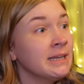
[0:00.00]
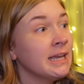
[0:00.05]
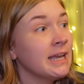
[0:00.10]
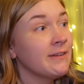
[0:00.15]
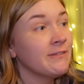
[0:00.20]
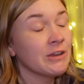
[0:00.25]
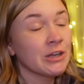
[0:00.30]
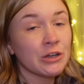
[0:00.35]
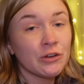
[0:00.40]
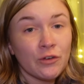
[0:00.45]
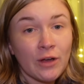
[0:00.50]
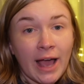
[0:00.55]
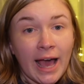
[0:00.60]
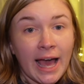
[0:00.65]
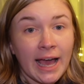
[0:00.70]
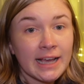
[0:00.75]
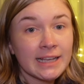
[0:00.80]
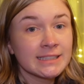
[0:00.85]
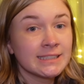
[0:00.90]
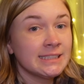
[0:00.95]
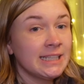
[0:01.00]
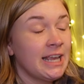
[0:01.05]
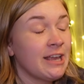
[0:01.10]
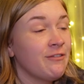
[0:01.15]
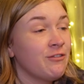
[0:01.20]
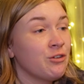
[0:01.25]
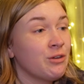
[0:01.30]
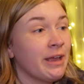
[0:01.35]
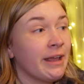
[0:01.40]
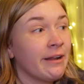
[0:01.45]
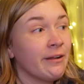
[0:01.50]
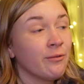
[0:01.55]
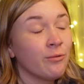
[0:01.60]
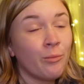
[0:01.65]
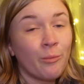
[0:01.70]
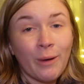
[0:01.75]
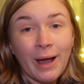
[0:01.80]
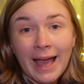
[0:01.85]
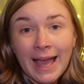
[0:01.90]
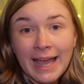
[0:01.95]
if it cracks, if you get it
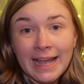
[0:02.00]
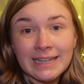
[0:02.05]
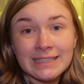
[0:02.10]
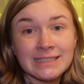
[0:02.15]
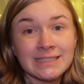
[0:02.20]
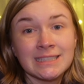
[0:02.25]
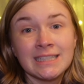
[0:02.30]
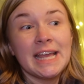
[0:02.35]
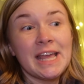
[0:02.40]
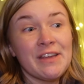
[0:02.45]
wet,